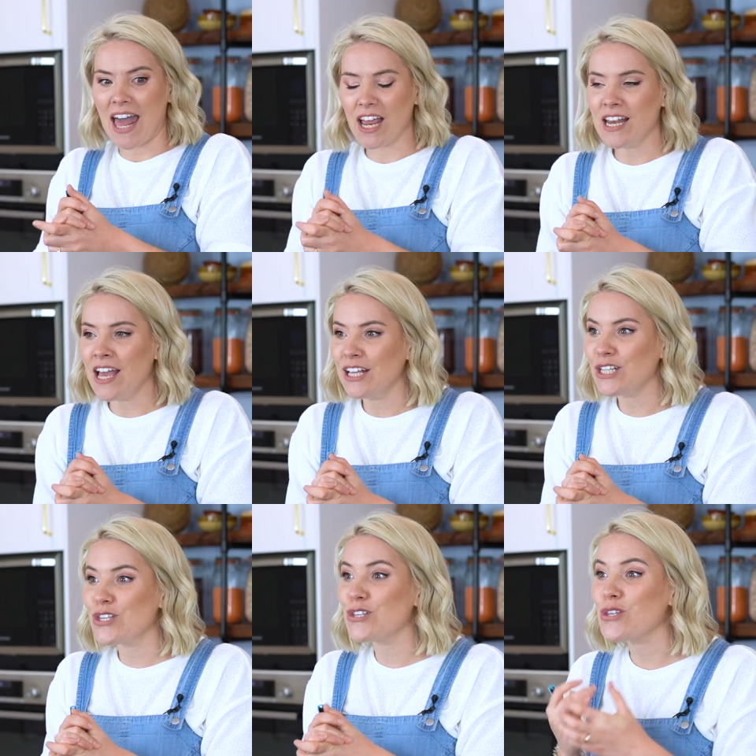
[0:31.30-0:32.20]
and I
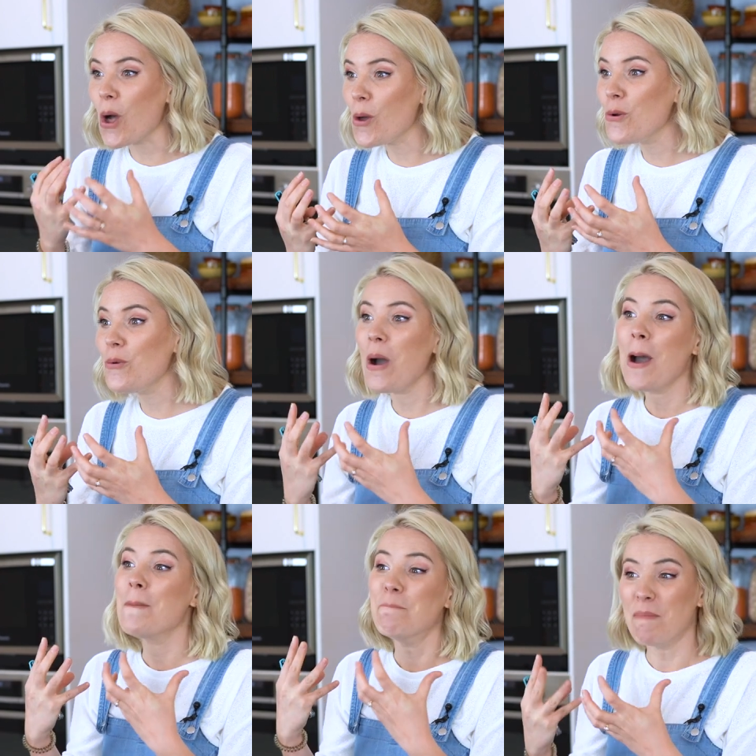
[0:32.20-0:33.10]
learned so
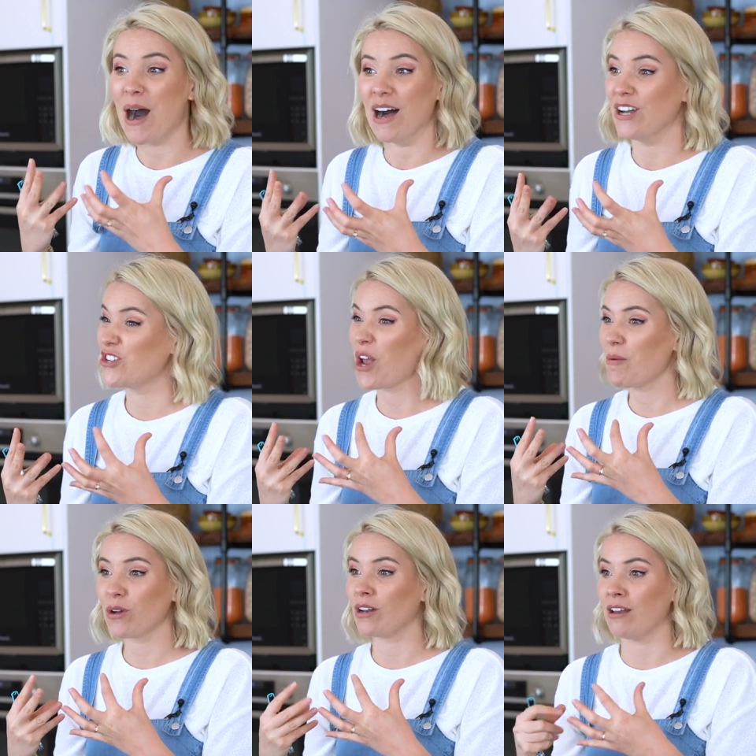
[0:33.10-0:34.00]
much, I'm
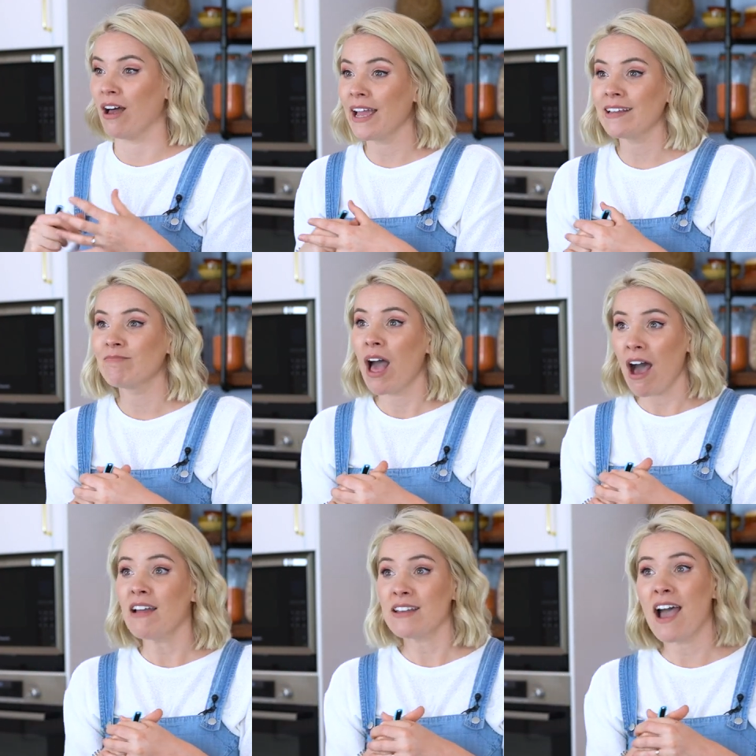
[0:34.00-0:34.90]
not gonna lie,
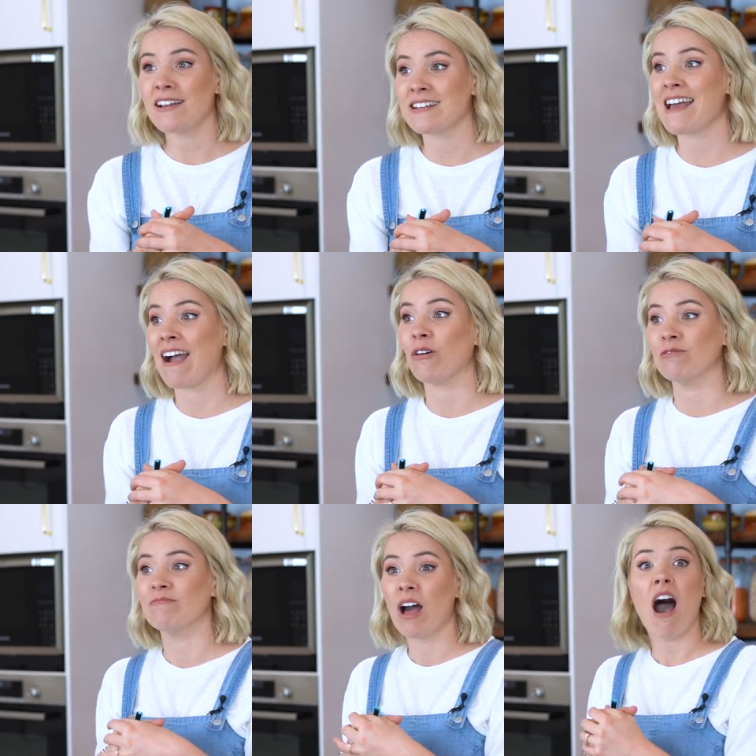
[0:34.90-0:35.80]
I nerded out
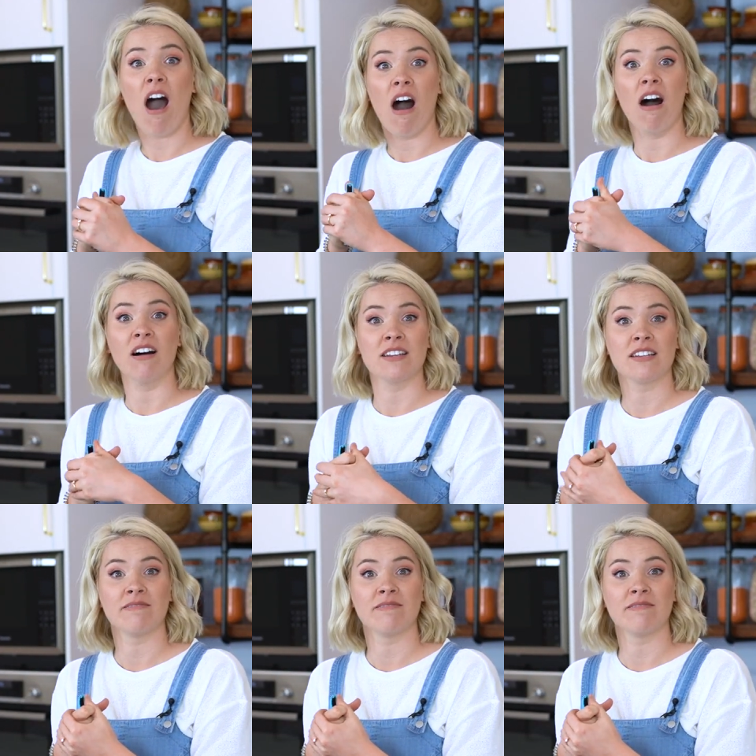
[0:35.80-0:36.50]
hard.